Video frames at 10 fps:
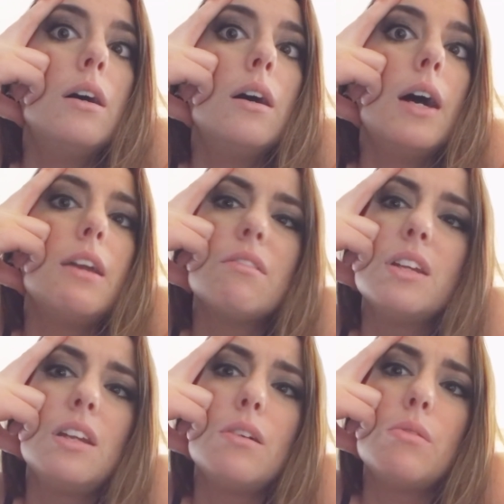I don't
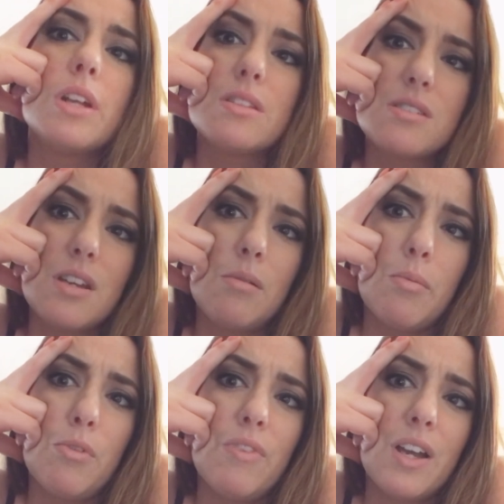really know what else to tell you about
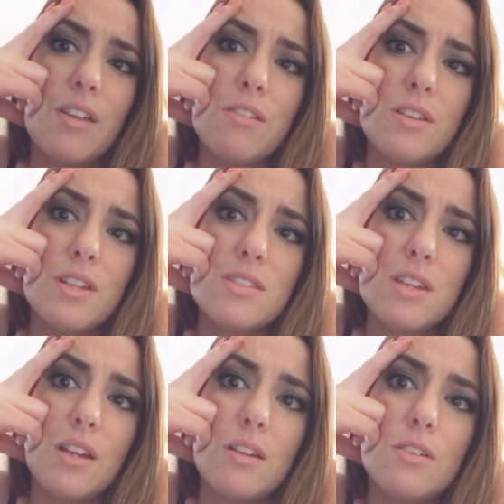moving other than it's
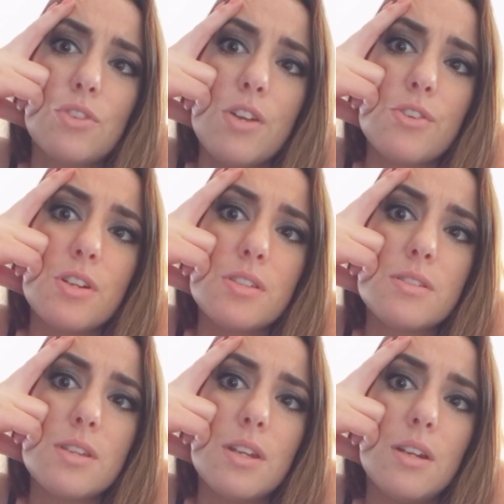like
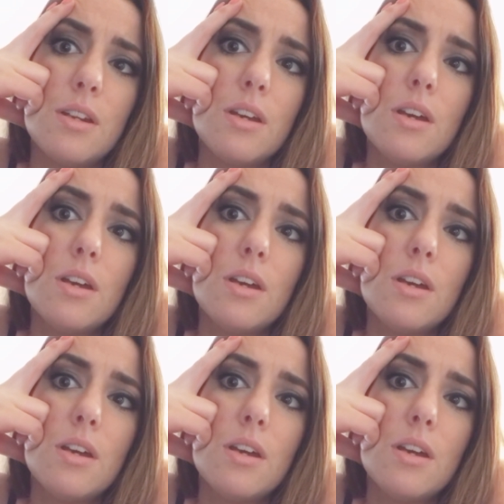treacherous, and